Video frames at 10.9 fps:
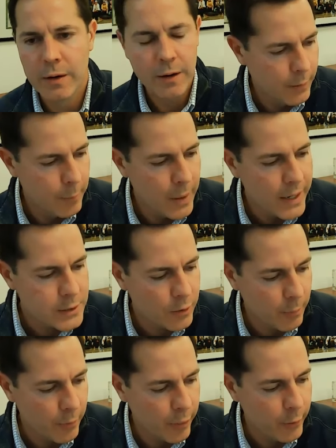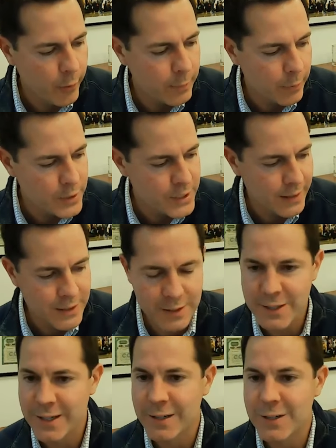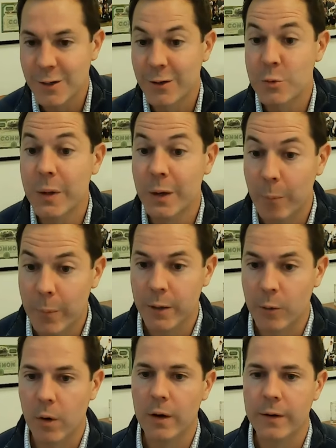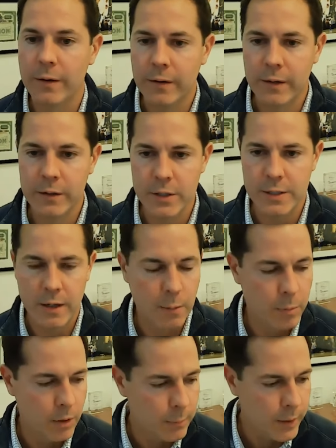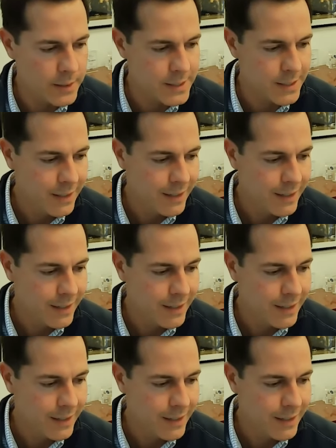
The banks are up 30% since then. So there's been a big run in just a couple of months